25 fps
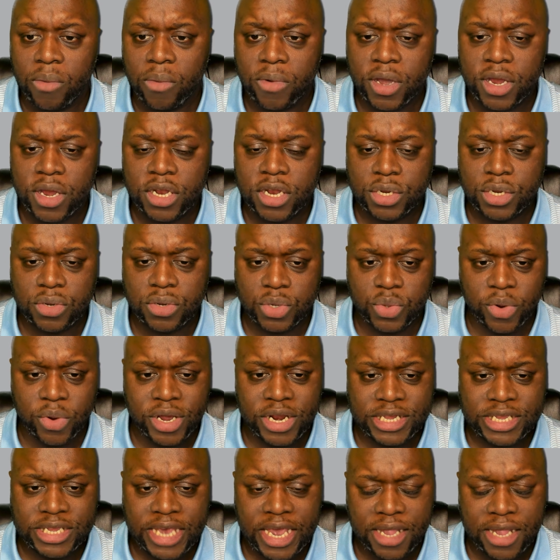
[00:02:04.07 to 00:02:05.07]
we're gonna do is we're
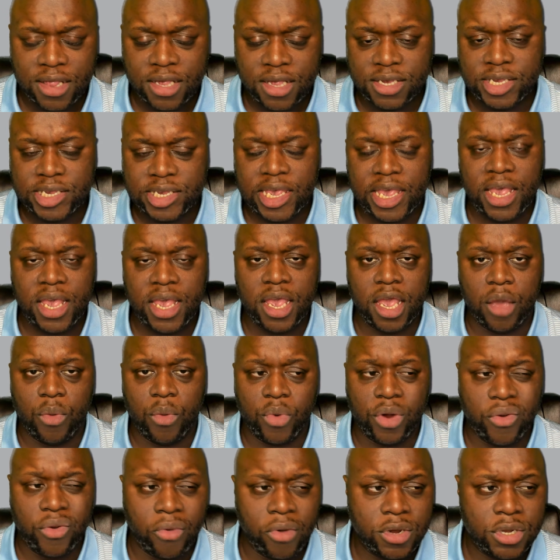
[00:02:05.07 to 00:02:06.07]
gonna take this key and
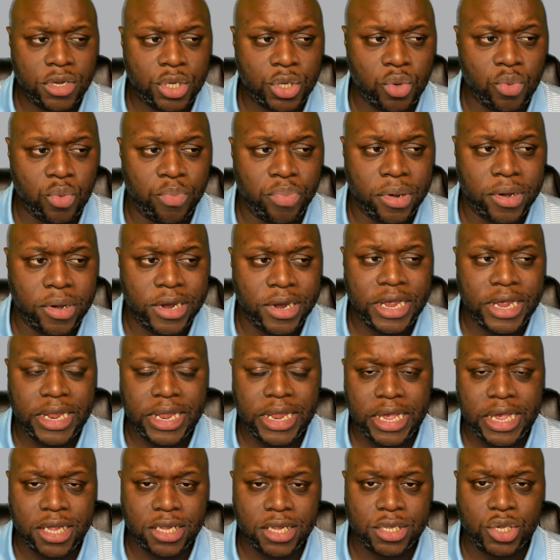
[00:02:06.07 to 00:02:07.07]
we're going to put
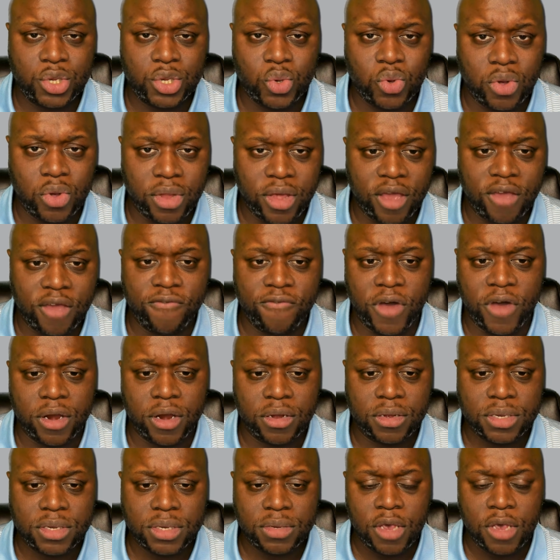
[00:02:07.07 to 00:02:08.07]
it into
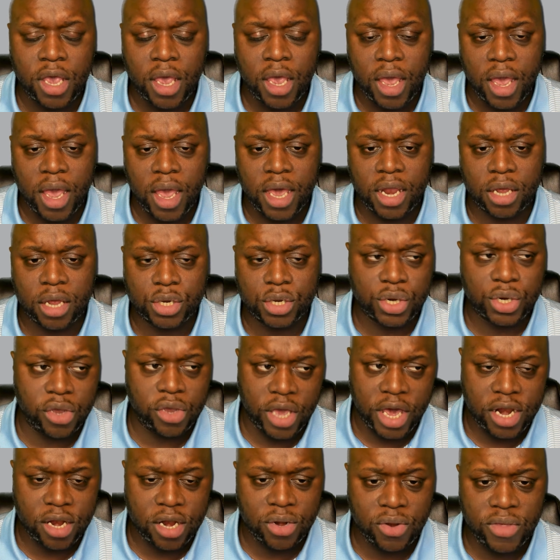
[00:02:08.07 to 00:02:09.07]
ClickFunnels. And I'll show
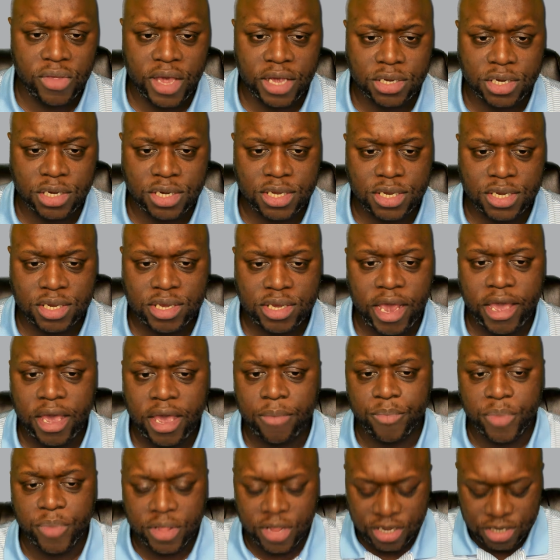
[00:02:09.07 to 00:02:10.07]
you how to do that in just a
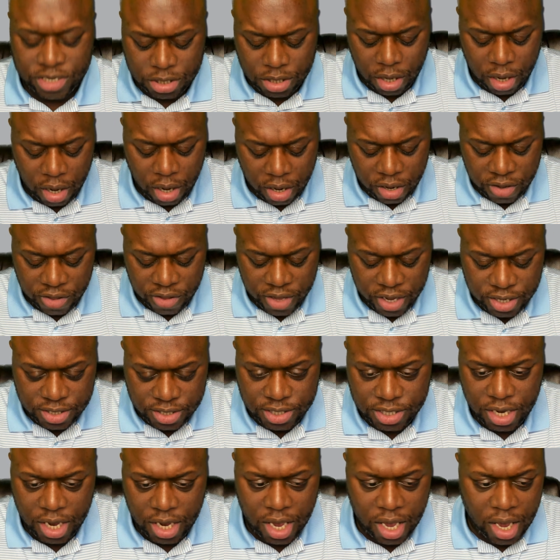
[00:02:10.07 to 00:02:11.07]
second, but let's call
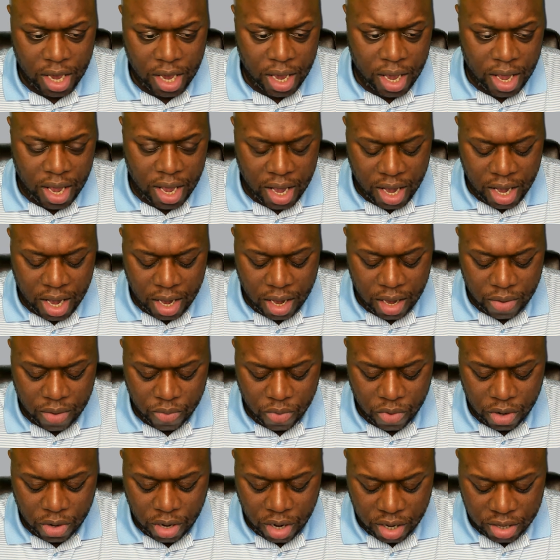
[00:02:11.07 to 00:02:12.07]
this, uh,
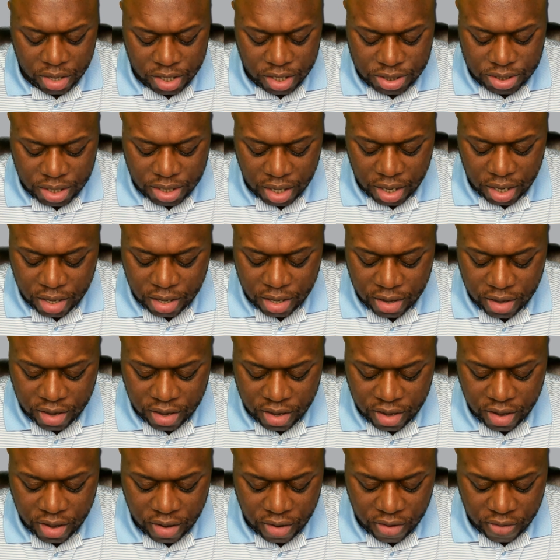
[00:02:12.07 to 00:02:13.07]
we'll call this like
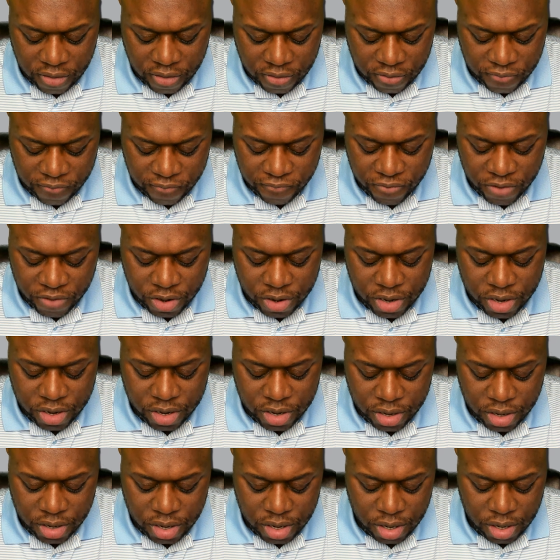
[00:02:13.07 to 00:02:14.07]
ClickFun
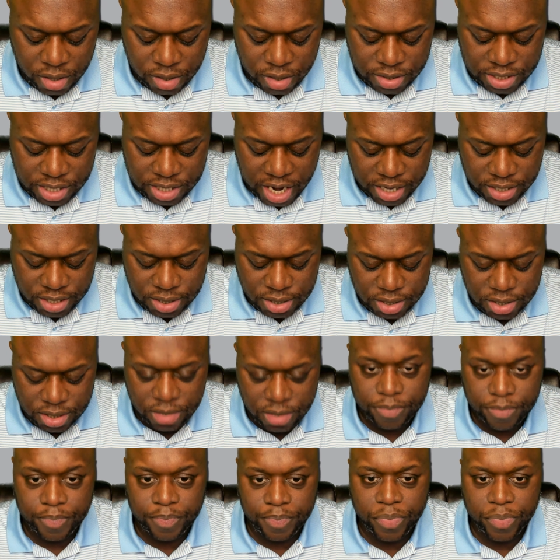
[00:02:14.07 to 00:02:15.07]
test.
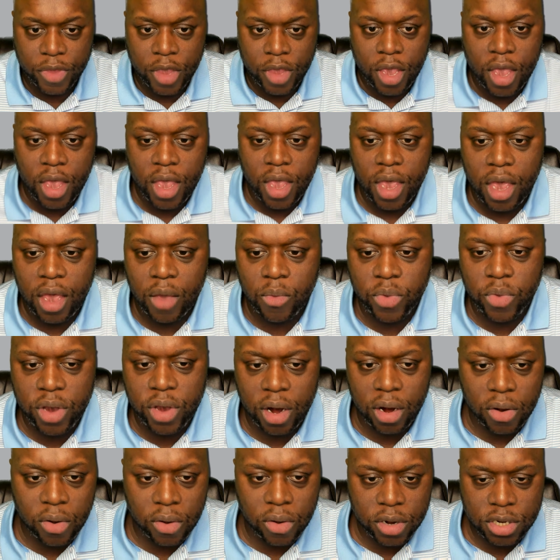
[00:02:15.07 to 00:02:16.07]
And we
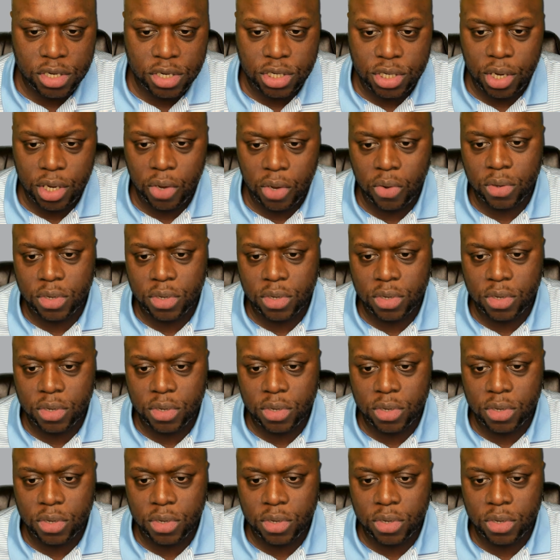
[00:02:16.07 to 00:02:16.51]
are going to